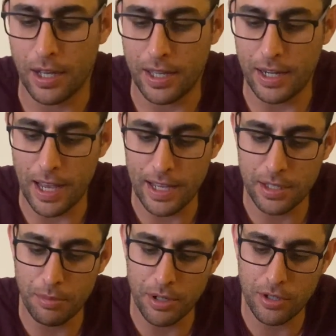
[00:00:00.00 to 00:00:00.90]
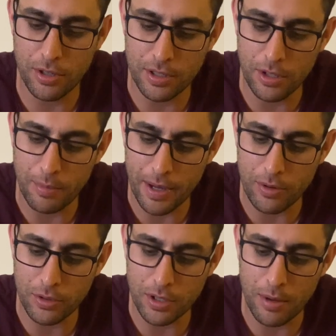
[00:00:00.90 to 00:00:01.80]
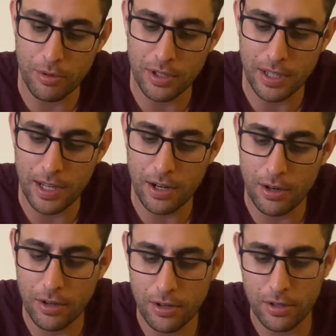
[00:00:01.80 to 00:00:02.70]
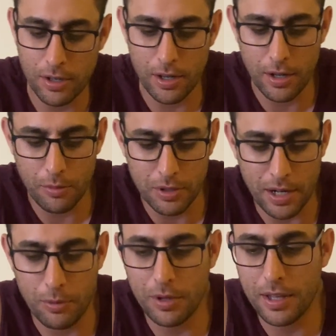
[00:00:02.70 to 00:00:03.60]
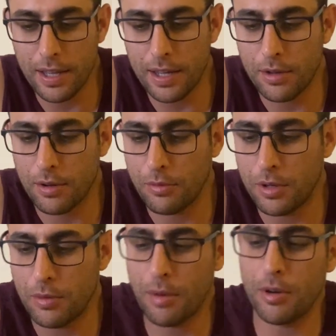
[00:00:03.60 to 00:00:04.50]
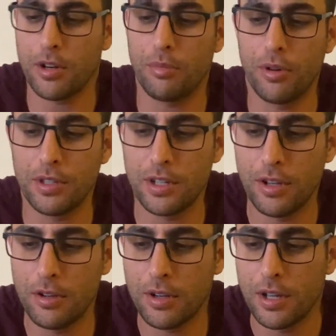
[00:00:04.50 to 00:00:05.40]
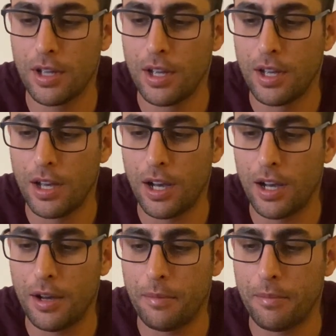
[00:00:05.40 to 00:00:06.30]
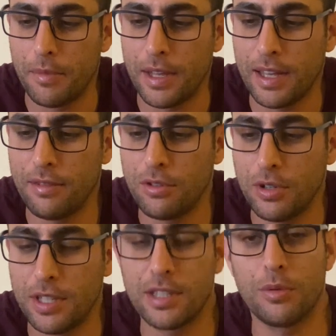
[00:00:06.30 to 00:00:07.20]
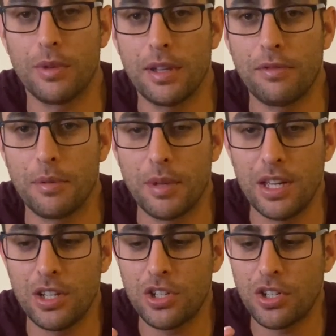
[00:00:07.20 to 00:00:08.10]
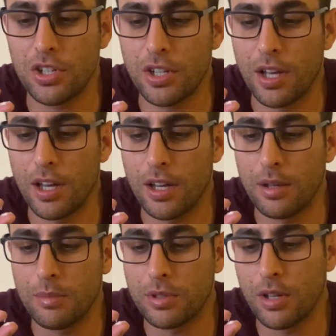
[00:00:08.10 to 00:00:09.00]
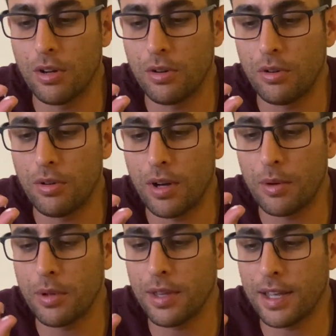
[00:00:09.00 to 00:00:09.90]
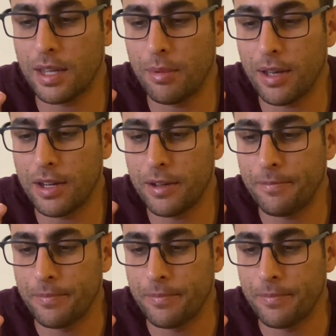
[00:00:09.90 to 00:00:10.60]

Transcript: It has a bunch of those little micro scrubbers in there, which I really like when you rub it on your poison oak. It gives you instant relief from the itch. So I really like that about it.